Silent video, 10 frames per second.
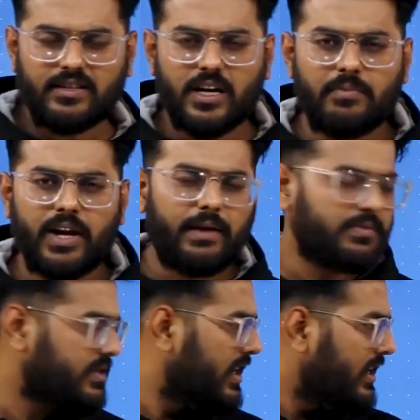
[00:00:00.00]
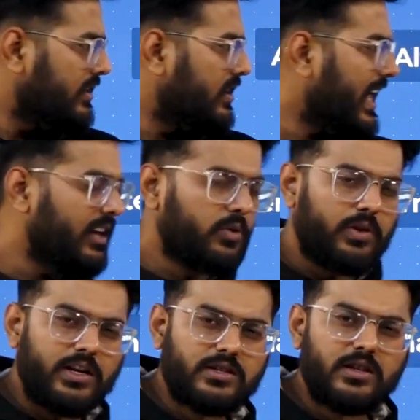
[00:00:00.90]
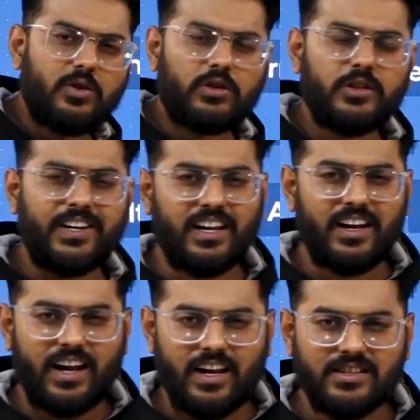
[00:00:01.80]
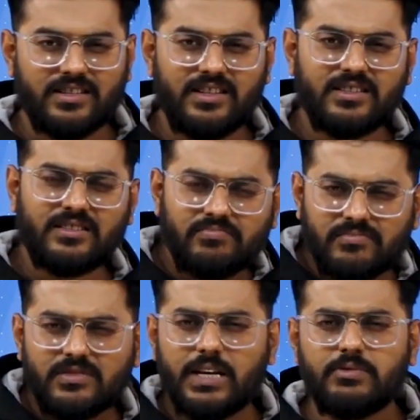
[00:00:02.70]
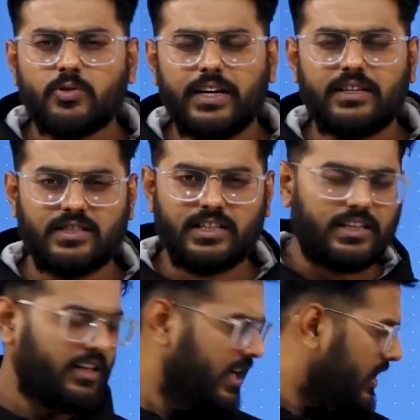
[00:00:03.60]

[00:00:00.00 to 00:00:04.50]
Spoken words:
Sometimes the calculation or the vector analysis seems quite tricky.